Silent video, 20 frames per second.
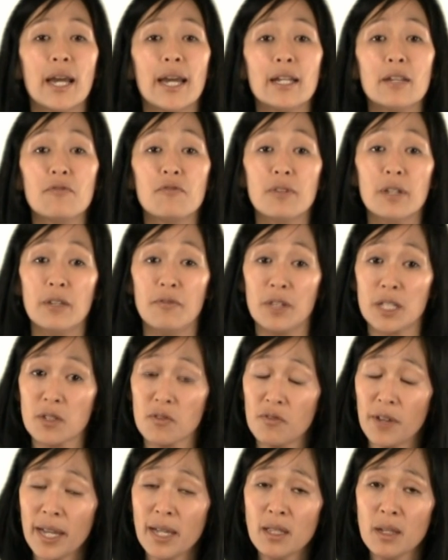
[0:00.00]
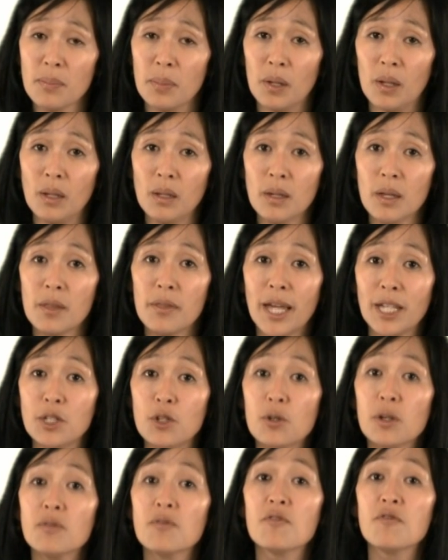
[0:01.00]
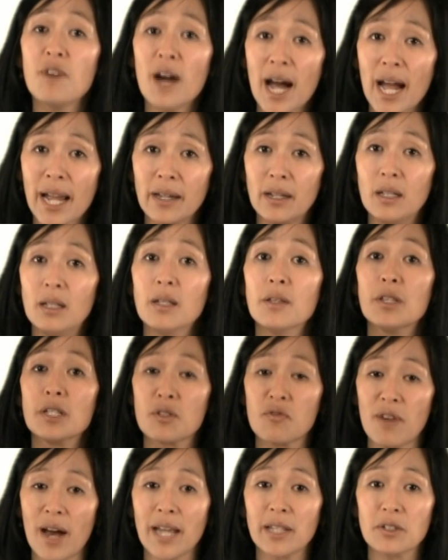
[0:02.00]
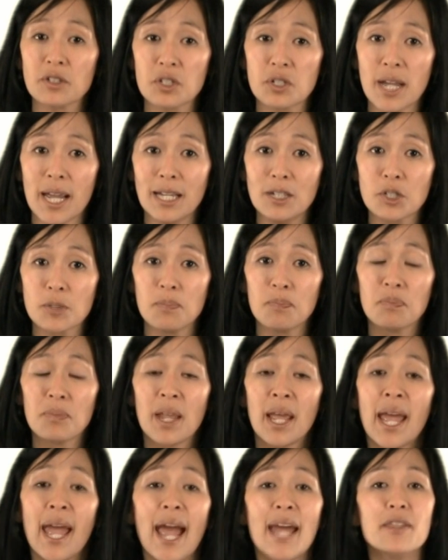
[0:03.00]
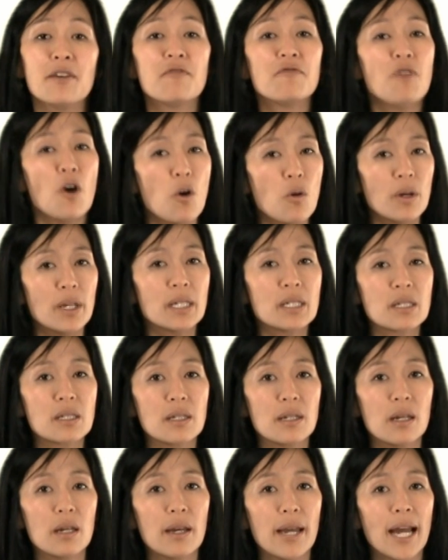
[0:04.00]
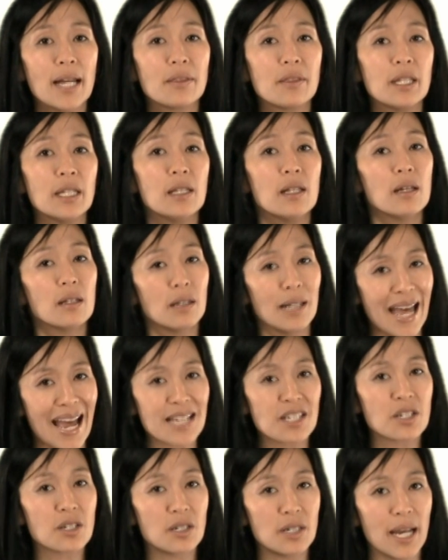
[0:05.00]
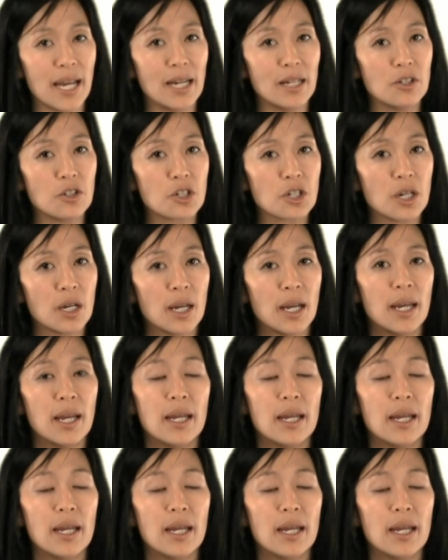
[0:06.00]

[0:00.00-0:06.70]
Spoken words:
And if it's available, then you can file this final stage. And the focus at the last stage